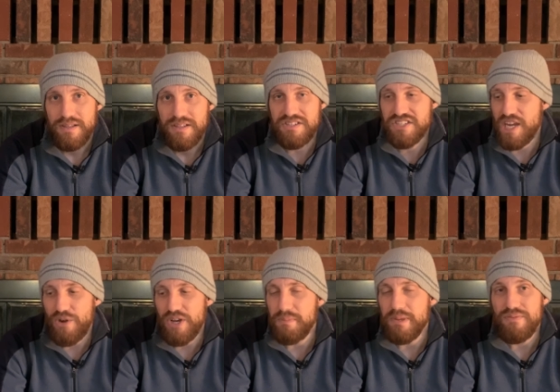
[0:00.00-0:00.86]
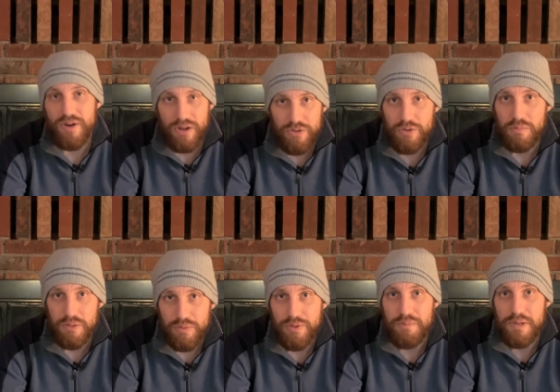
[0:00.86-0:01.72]
It's scary to be
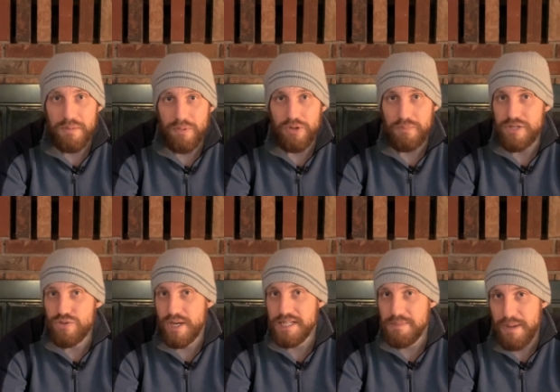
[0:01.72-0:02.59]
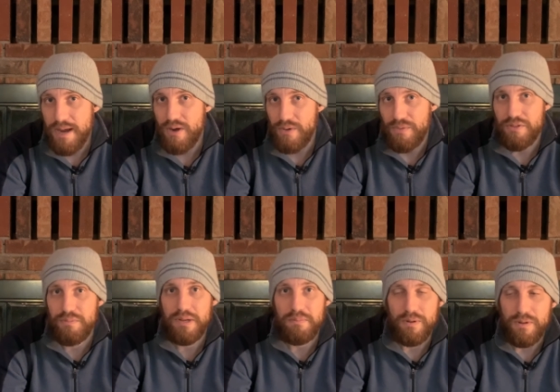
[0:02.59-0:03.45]
vulnerable with people, to be transparent with
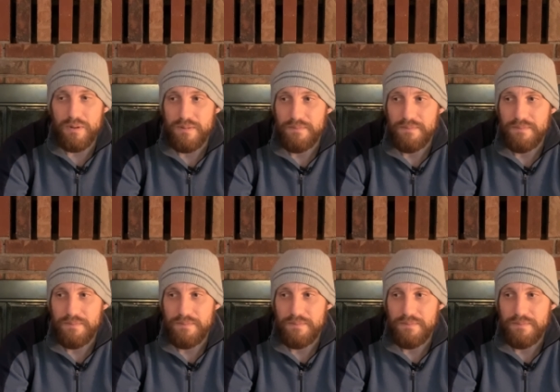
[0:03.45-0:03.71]
people.